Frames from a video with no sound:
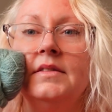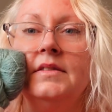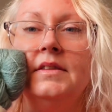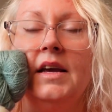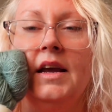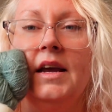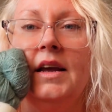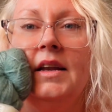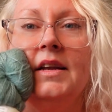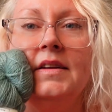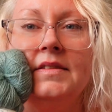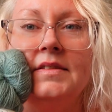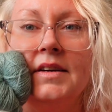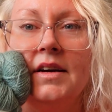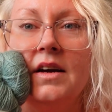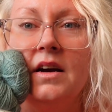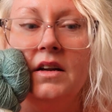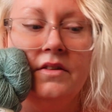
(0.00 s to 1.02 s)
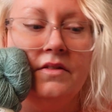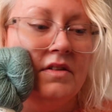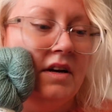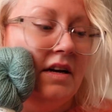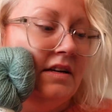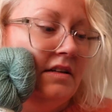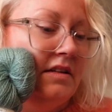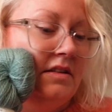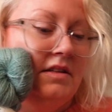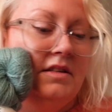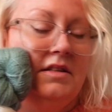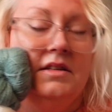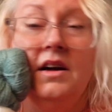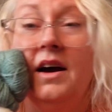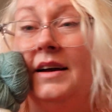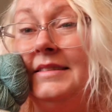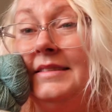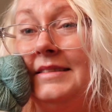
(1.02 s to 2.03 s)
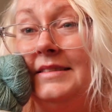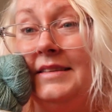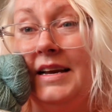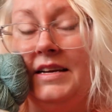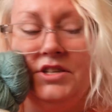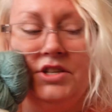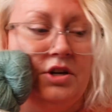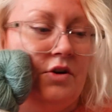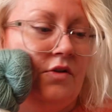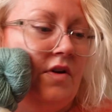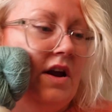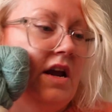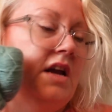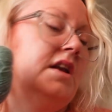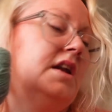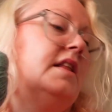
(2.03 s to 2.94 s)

see, it is a kind of like nice sagey green,